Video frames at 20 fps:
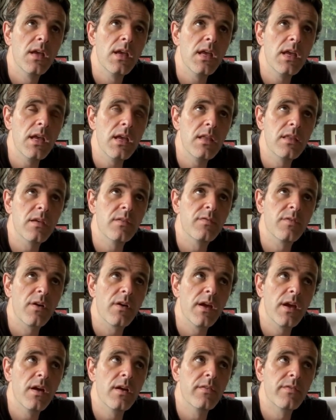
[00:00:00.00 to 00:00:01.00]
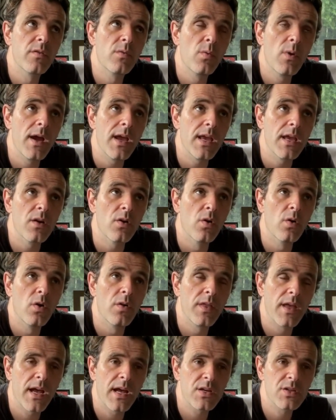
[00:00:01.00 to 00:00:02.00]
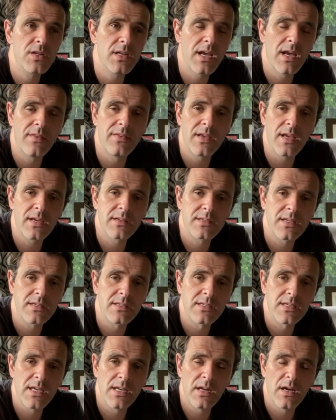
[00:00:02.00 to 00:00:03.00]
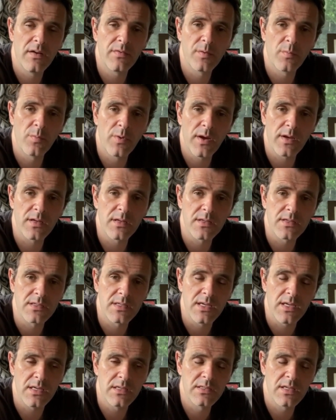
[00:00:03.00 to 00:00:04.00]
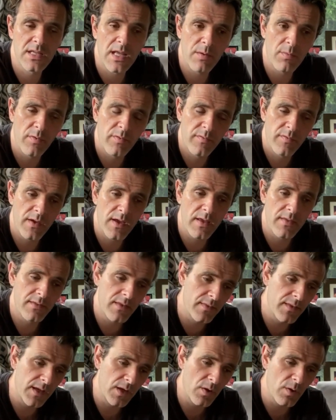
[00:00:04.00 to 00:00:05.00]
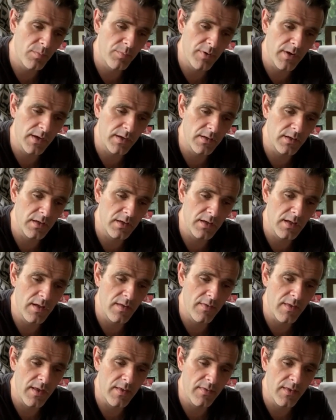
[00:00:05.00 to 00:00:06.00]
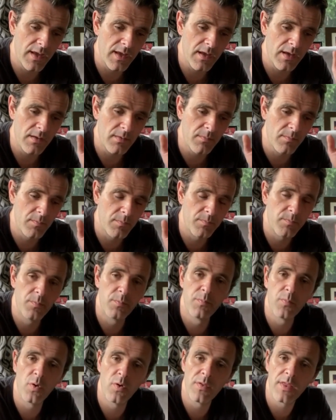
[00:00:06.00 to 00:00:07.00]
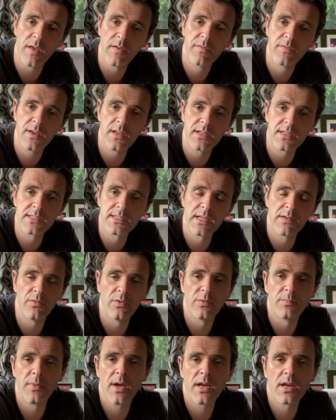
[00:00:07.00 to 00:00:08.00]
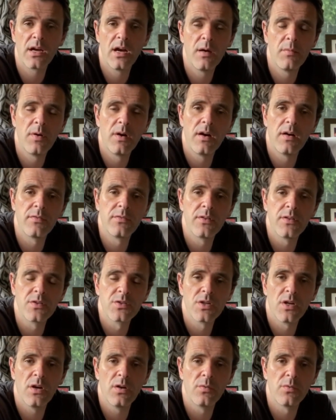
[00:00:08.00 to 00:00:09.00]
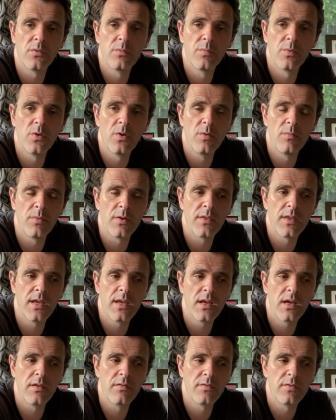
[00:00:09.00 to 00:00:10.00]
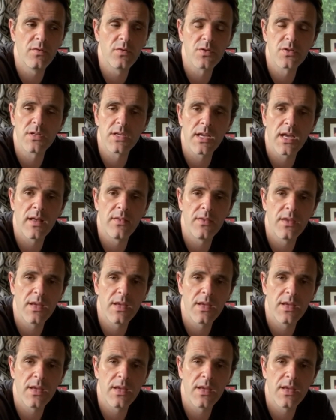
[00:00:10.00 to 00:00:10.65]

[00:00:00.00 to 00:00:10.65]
either very overweight, or they actually had the excess skin after pregnancy. So they were fit, then they got pregnant, and then they brought their fitness levels back up after the child was born, but they unfortunately had